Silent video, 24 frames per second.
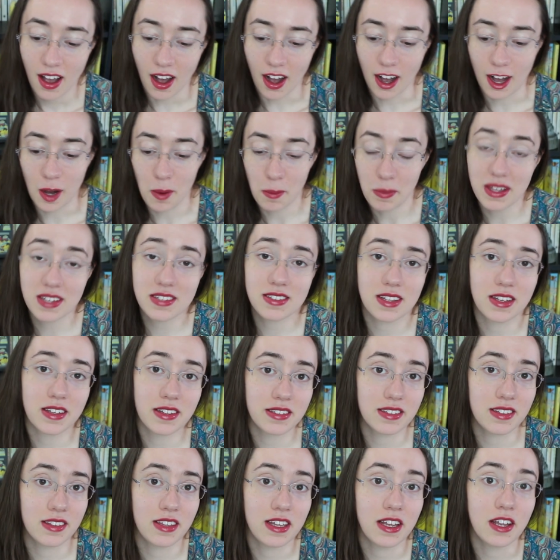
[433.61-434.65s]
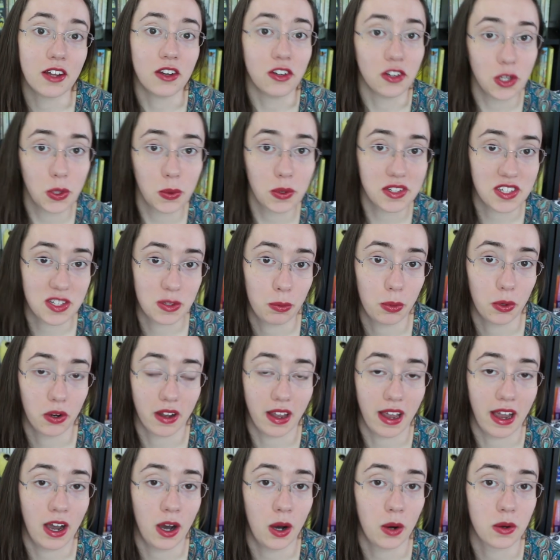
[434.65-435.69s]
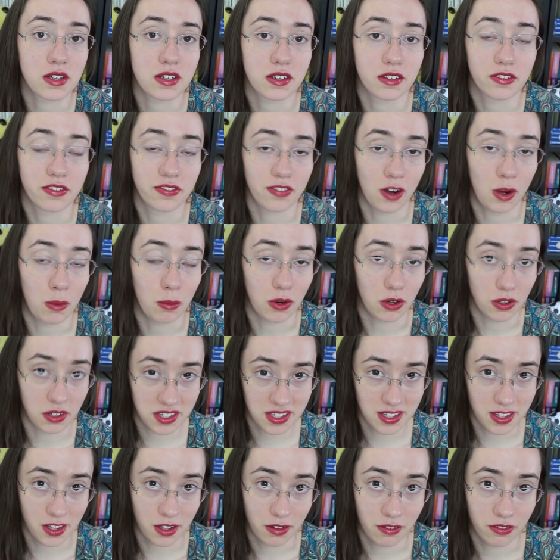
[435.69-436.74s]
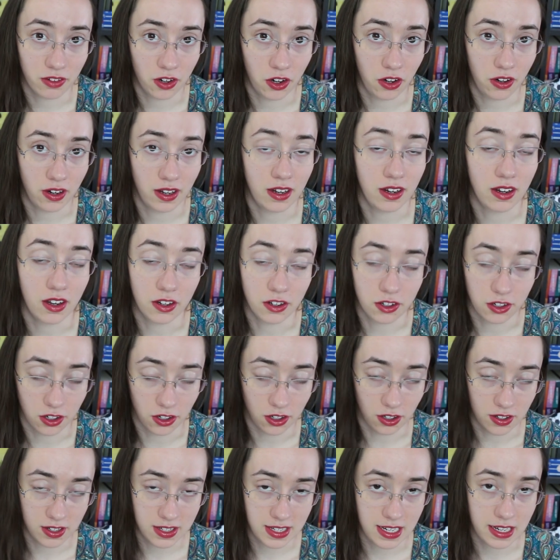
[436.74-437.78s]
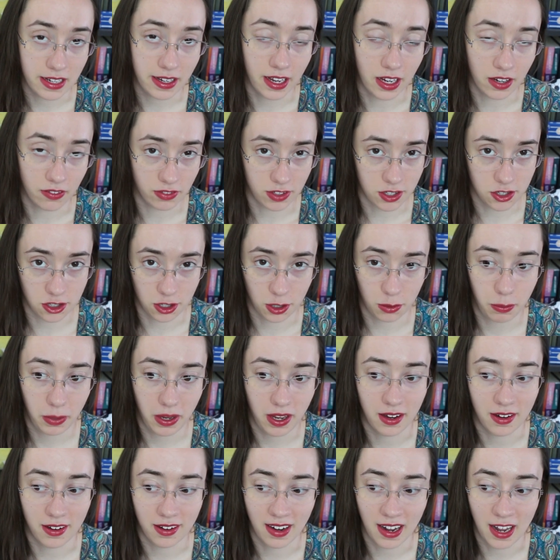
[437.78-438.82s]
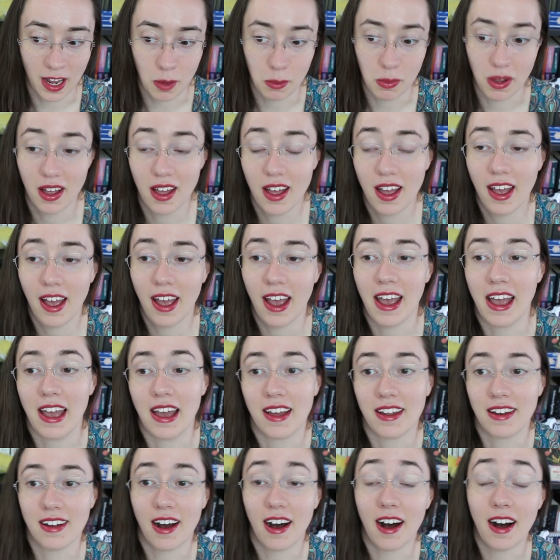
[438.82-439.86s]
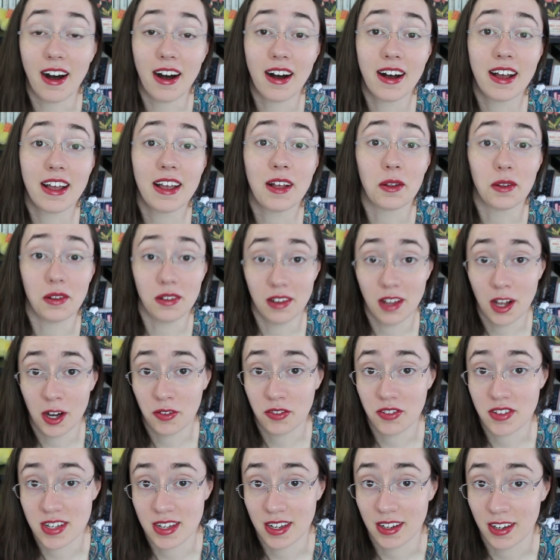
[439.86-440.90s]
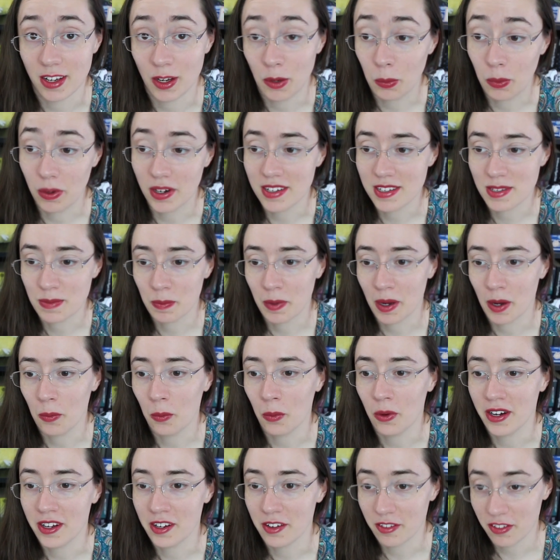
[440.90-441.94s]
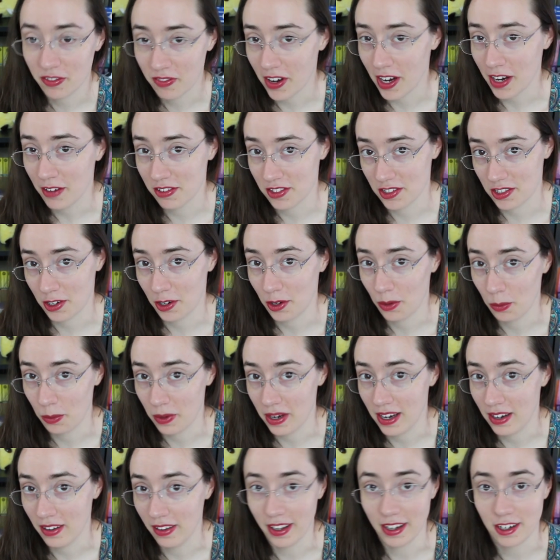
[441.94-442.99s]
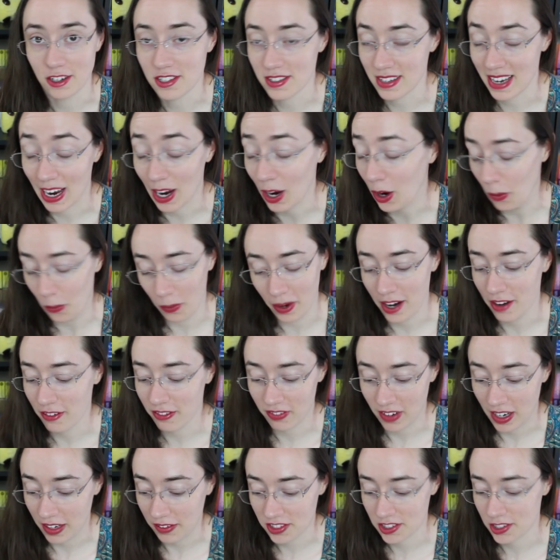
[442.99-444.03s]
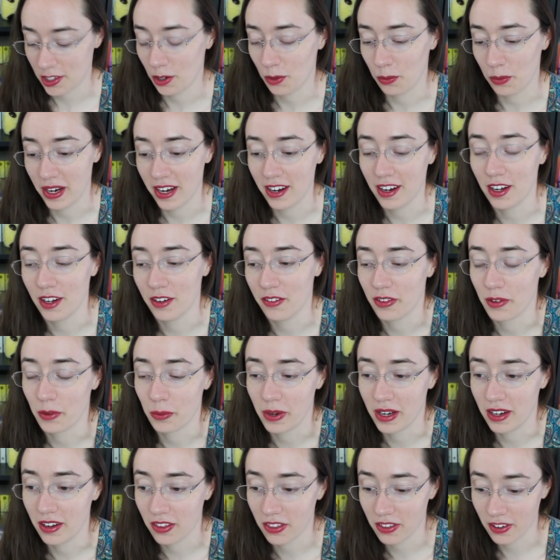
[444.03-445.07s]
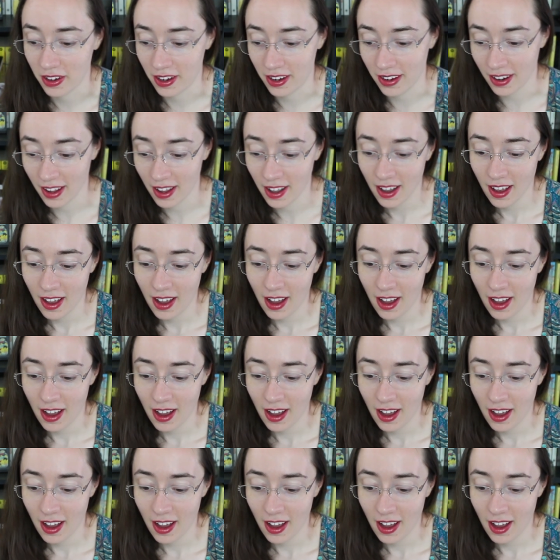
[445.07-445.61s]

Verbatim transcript: Um, this is the newest book out from Ursula Vernon under her T. Kingfisher pen name and I loved it. It was my one five-star read, like just outright five-star read of the readathon.